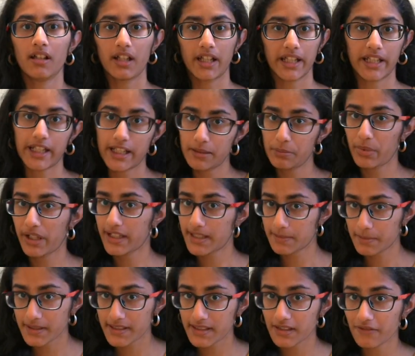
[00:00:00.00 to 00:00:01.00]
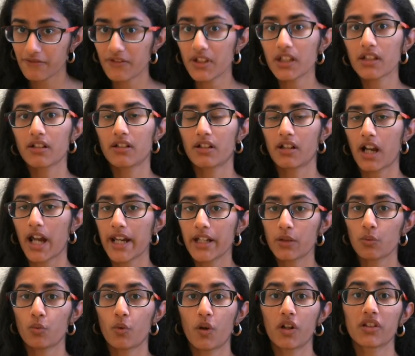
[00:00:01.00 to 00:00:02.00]
again be specific
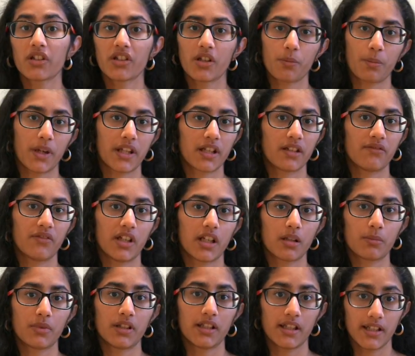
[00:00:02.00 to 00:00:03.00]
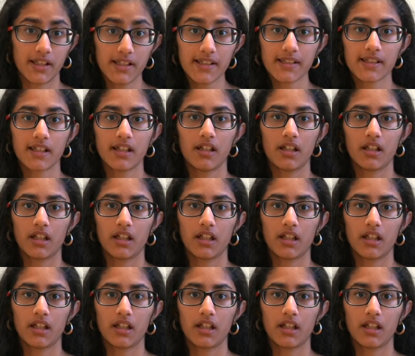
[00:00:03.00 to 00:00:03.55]
write what the dependent variable is